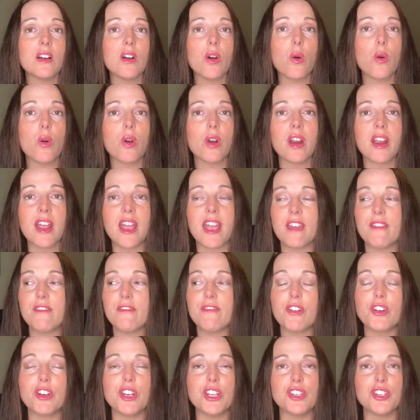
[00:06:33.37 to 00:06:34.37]
or a
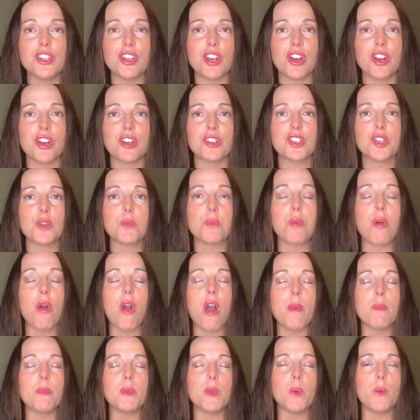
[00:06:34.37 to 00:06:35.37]
furniture to
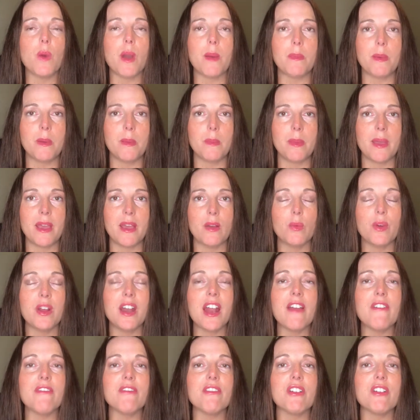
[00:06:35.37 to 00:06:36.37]
prop you up a bit,
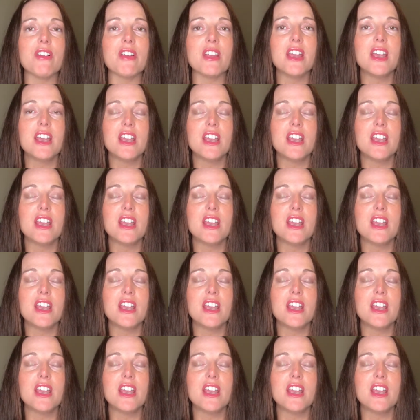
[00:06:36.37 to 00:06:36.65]
whatever